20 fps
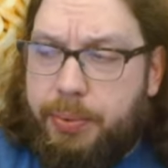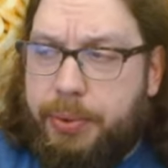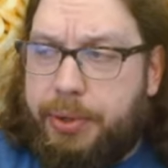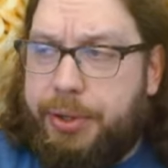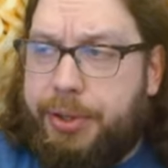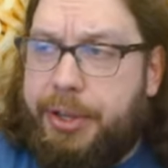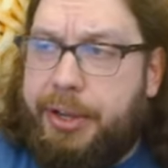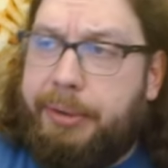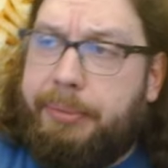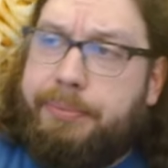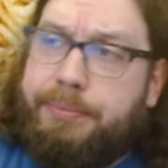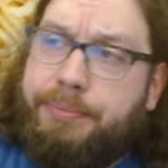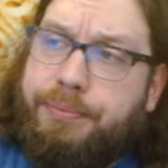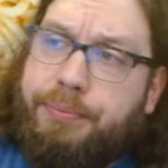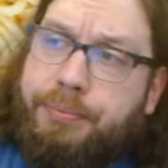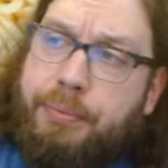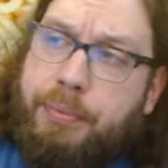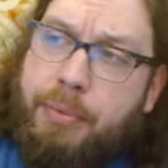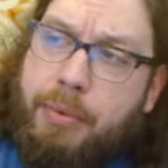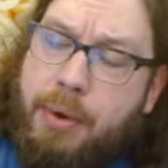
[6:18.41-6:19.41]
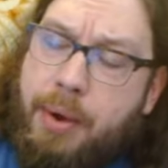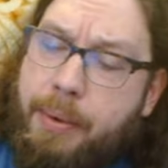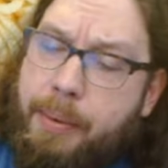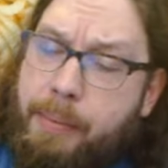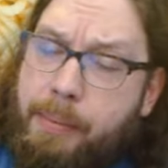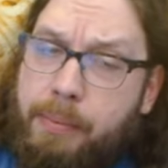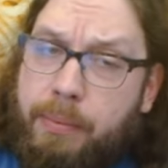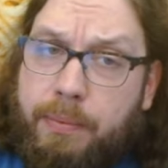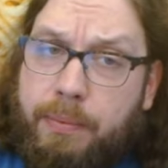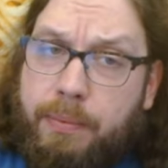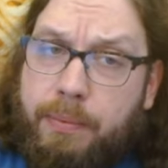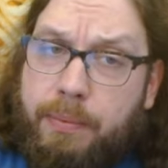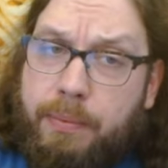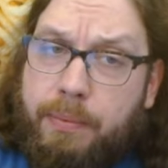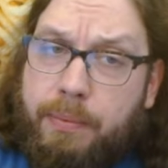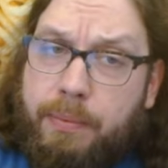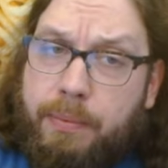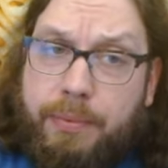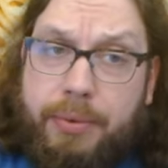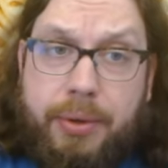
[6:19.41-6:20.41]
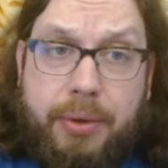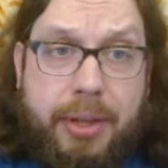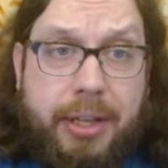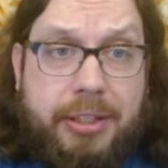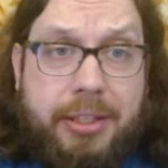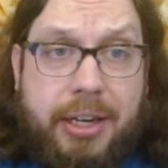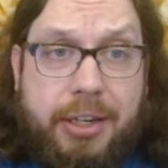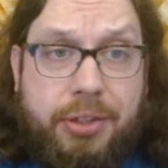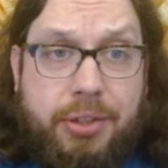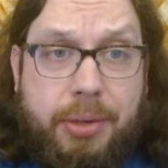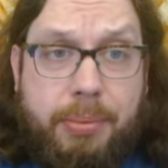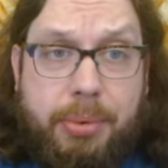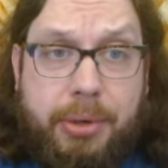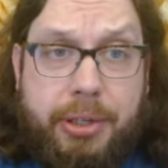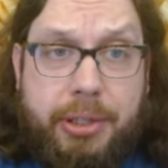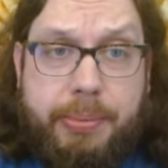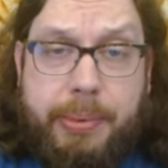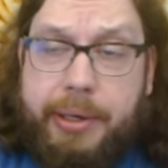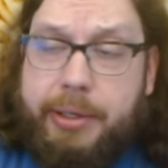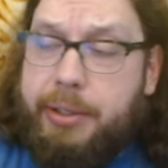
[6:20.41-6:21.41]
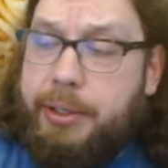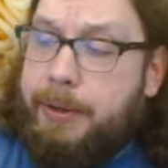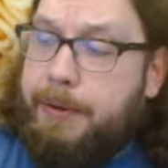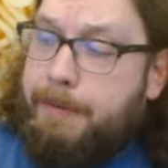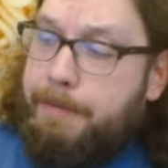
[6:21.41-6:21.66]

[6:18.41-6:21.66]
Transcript: Another weird thing. Well, that's actually pretty spicy.